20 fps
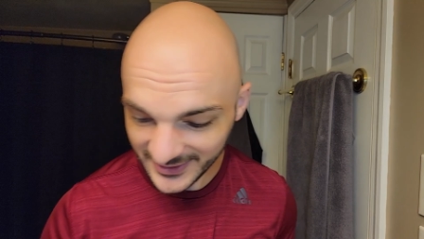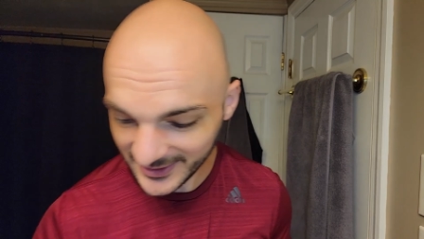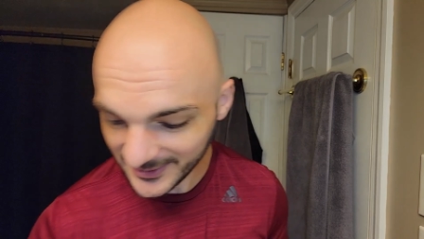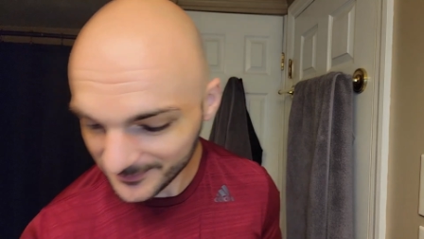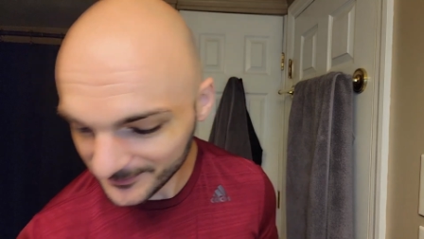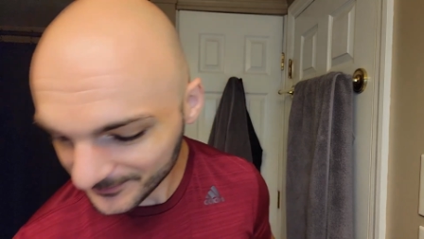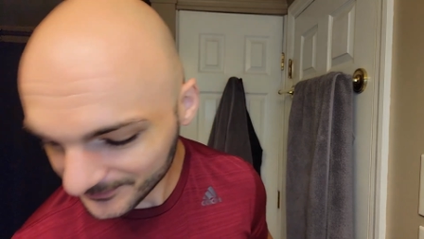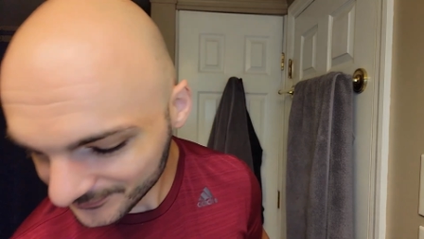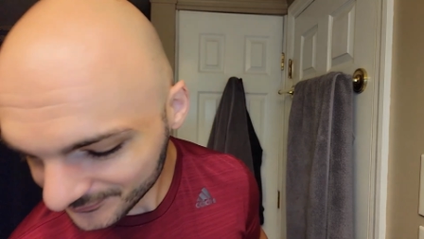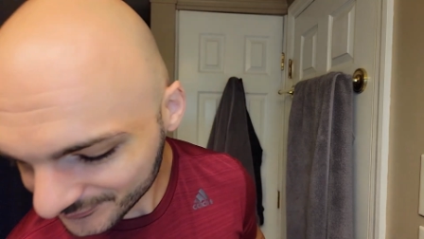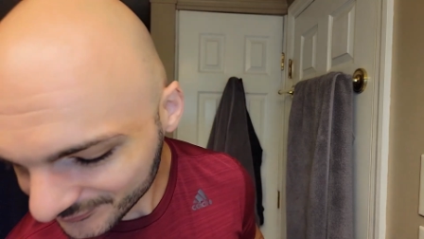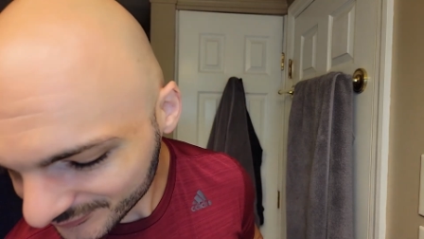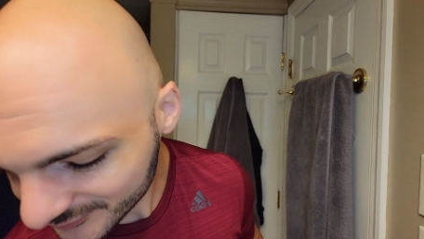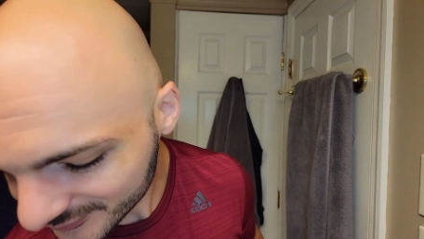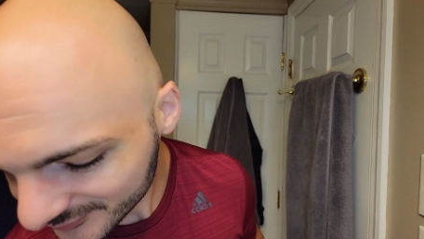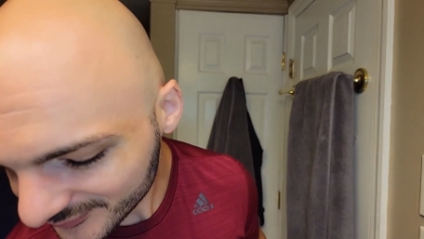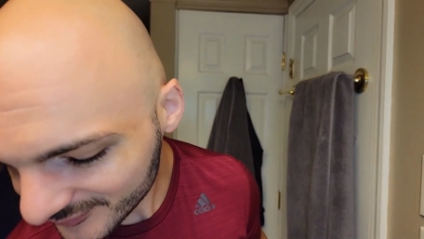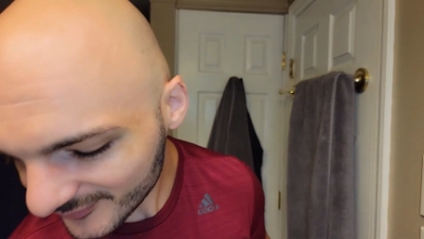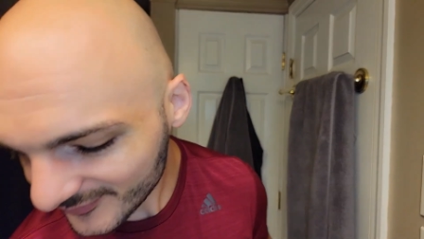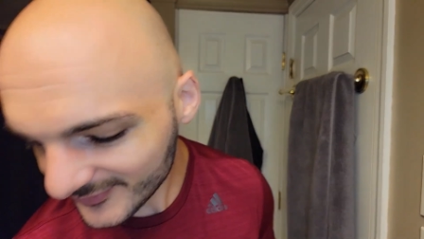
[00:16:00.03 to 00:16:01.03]
him,
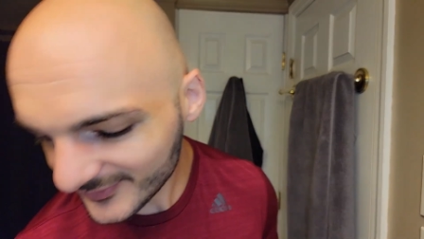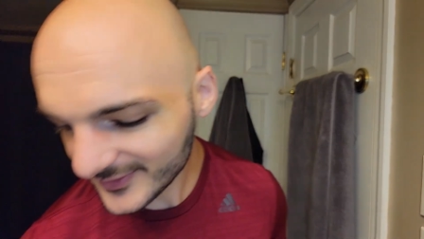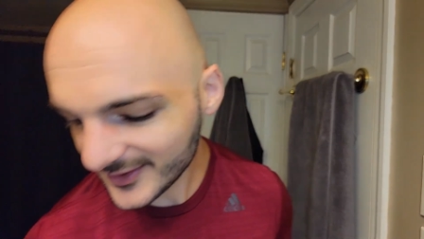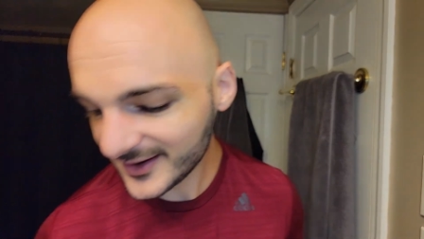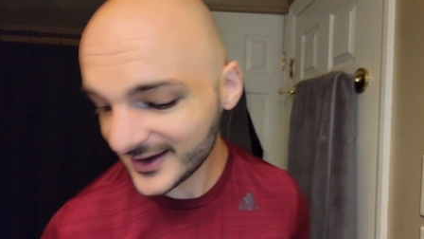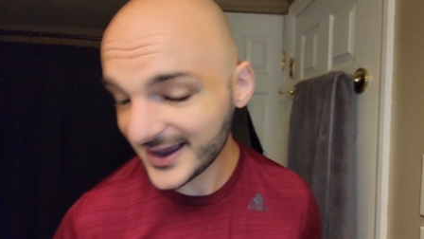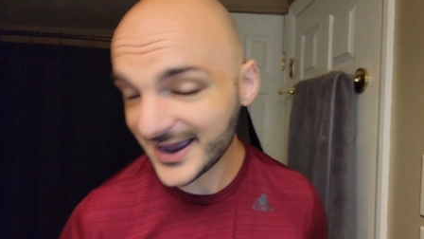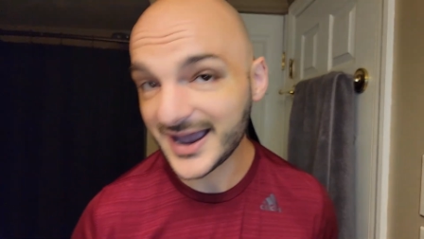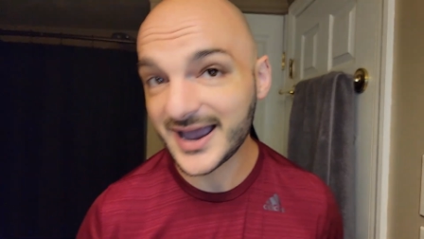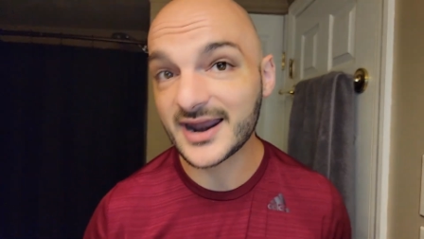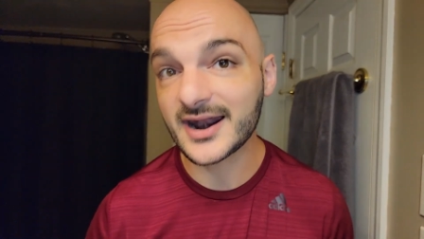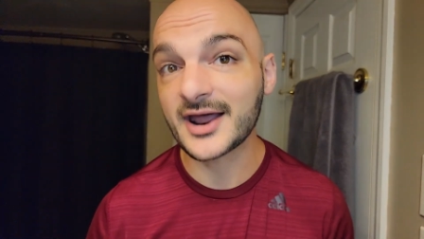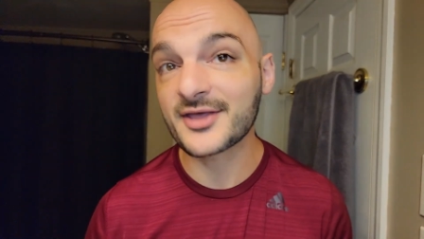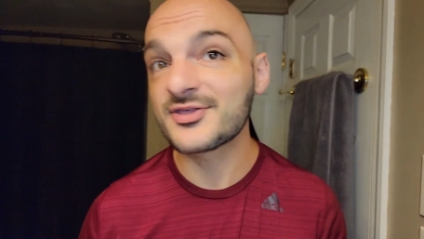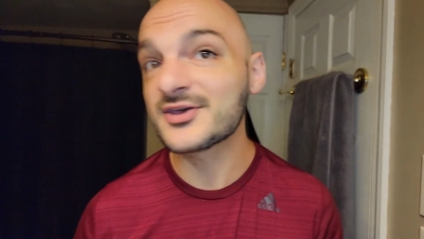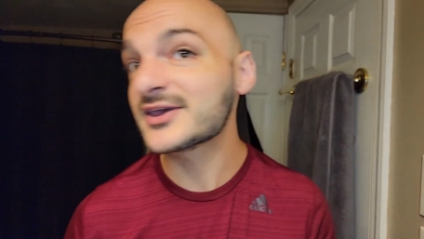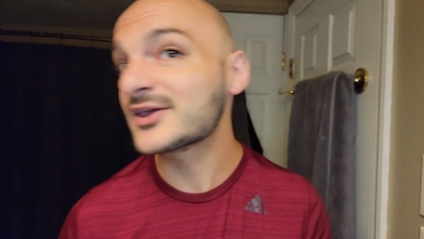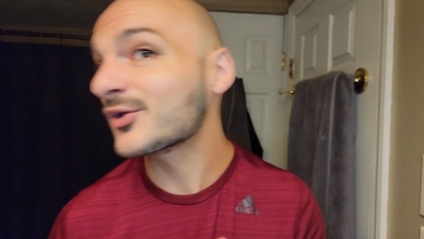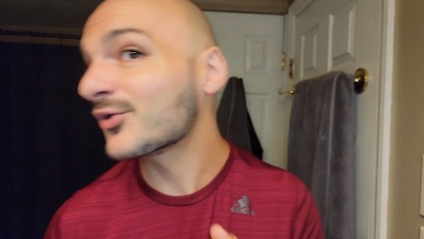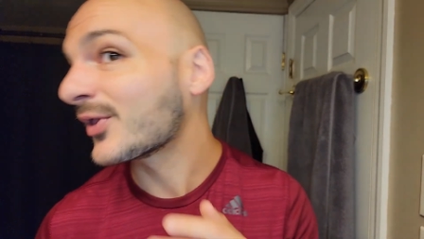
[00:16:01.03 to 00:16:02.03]
and I
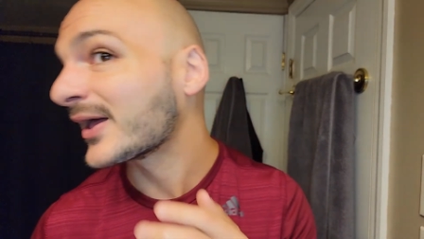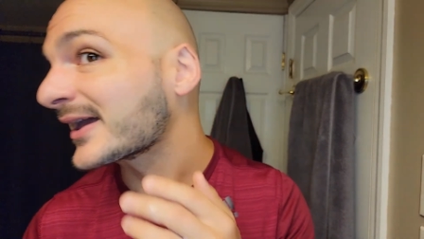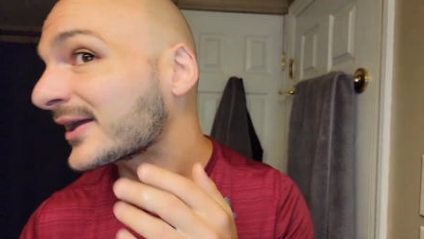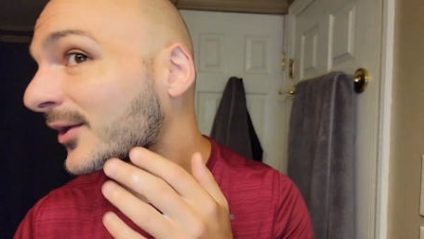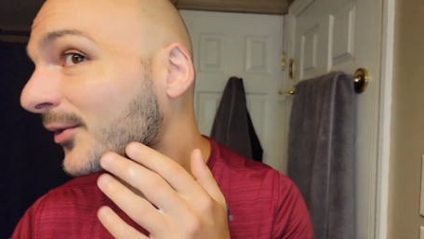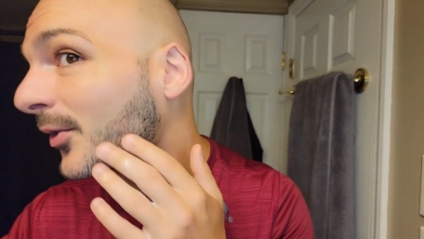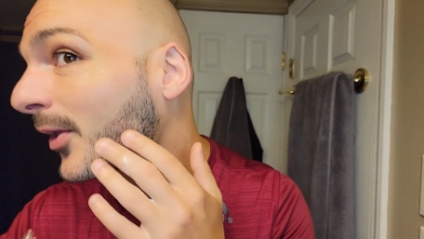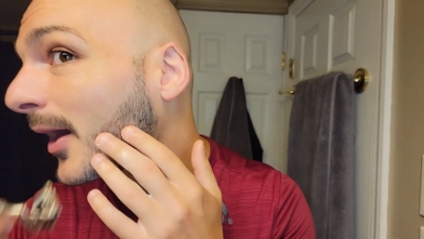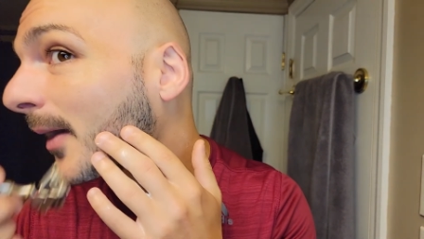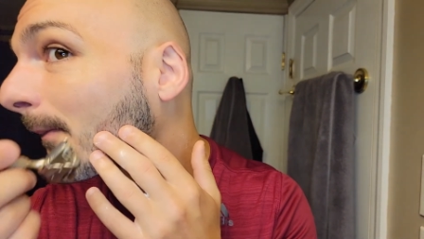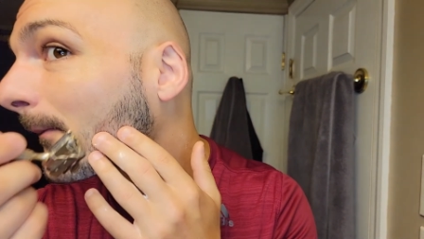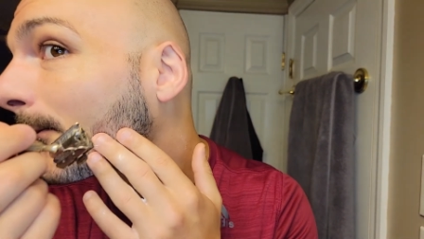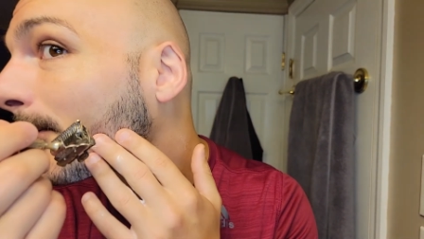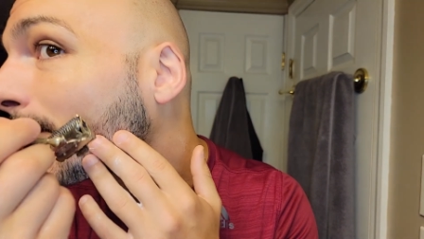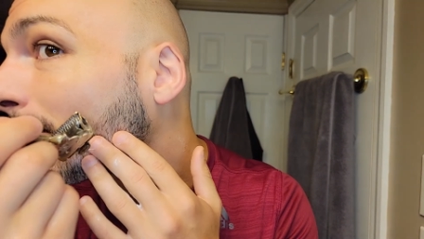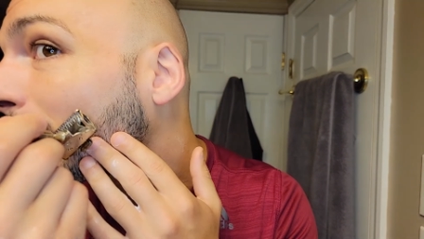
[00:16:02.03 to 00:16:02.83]
think he'll like it a lot.